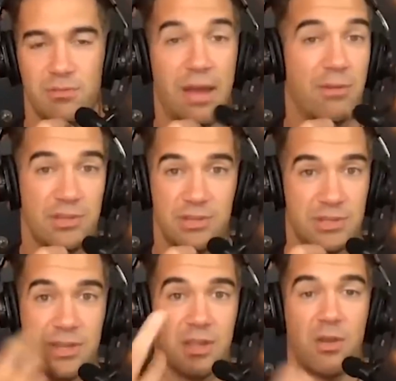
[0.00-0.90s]

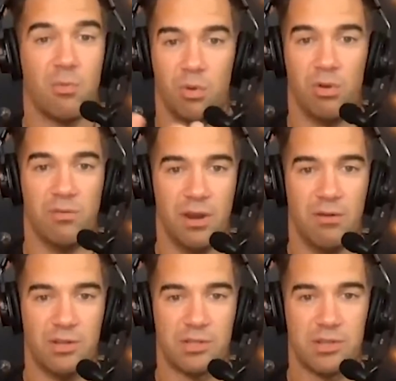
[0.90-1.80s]
viruses like the
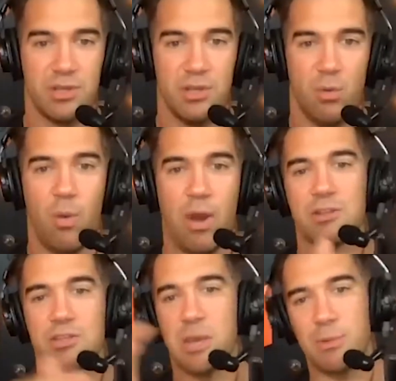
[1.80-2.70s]
coronavirus why
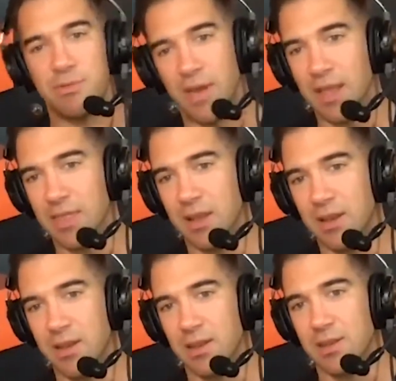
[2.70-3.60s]
are some affected